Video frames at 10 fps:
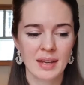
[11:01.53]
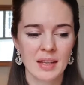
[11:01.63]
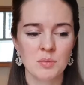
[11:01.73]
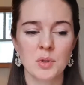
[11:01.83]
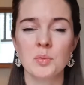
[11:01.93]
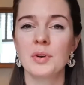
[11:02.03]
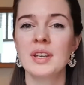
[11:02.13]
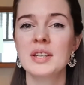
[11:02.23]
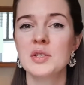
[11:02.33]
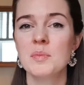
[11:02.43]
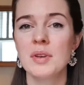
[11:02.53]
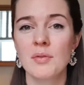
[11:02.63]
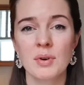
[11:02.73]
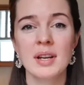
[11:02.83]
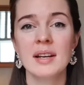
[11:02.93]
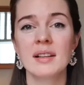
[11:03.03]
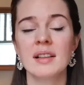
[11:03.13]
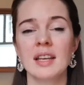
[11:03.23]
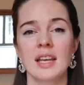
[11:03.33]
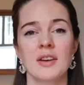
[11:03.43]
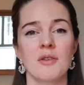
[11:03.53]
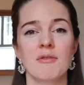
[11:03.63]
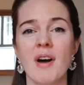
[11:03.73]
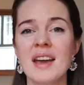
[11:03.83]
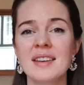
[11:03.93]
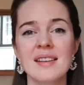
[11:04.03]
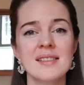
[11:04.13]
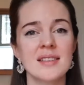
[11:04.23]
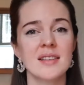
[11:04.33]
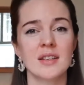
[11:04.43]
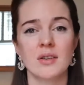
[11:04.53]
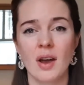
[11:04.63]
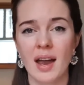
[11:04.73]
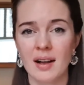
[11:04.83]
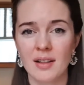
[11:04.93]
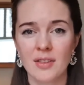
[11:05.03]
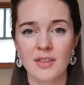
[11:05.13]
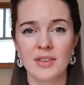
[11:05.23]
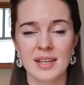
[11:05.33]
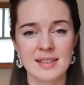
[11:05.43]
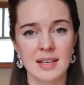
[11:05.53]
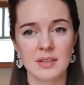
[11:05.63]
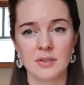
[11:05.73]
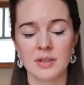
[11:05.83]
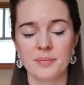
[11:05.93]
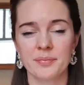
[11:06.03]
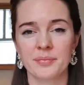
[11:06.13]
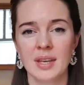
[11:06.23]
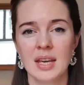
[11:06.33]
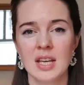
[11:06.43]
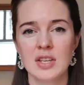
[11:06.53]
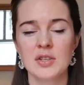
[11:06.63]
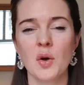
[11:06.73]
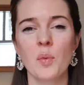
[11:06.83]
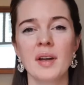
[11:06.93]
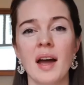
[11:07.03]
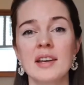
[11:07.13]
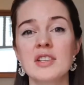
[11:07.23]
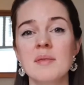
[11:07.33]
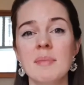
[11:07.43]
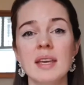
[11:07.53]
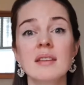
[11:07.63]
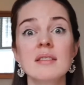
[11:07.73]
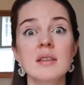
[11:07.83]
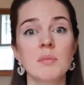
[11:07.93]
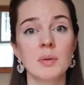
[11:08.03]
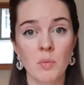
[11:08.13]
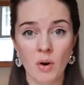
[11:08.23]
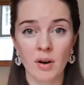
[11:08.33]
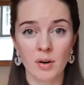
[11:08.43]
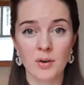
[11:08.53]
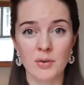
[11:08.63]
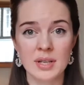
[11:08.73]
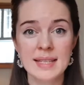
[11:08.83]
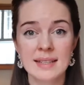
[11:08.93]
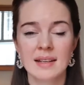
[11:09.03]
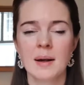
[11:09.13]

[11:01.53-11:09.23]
What would need to be real in your finances, in your health, etc. So we're actually making this a bit more concrete.